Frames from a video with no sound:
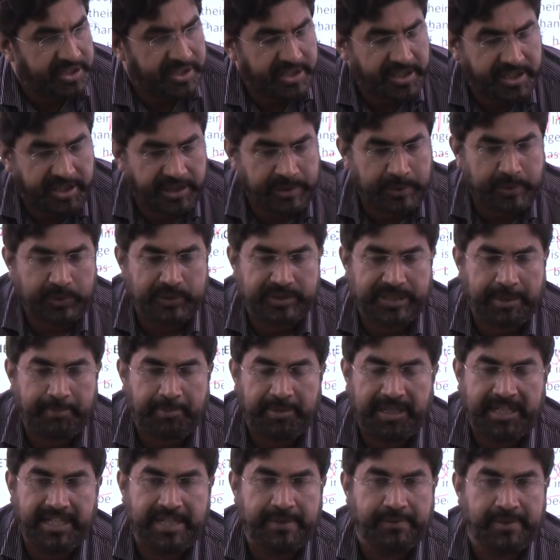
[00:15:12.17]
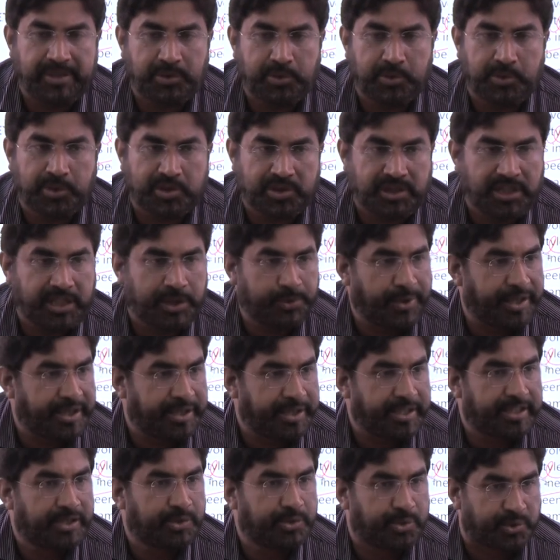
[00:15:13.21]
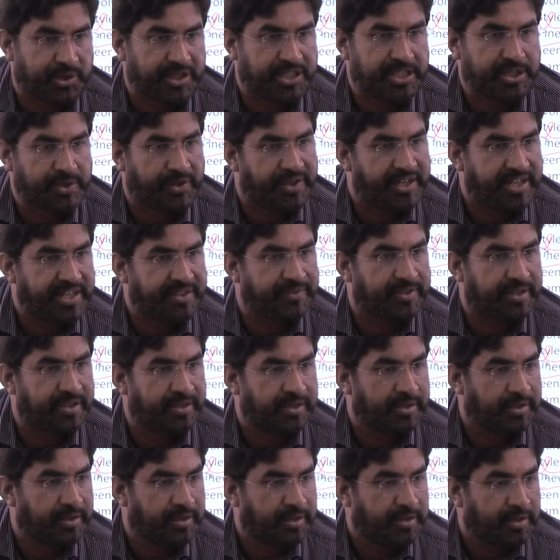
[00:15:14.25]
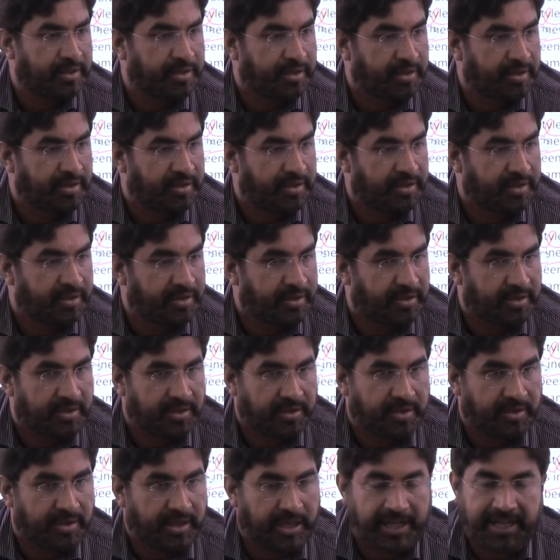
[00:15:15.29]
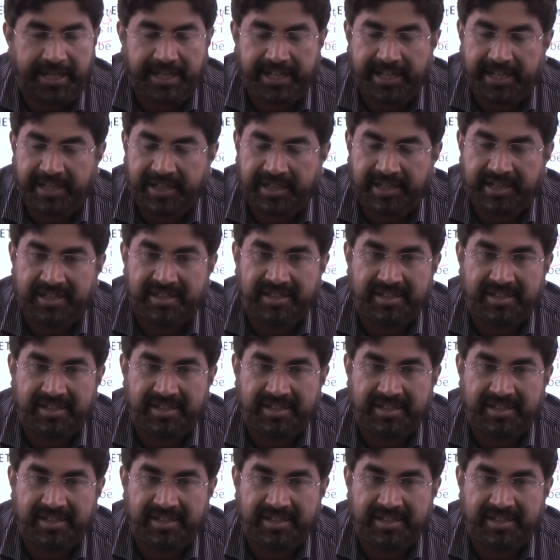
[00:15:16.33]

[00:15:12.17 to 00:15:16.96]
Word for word: in the news, I believe, in 2020 and 2021. Idea hai?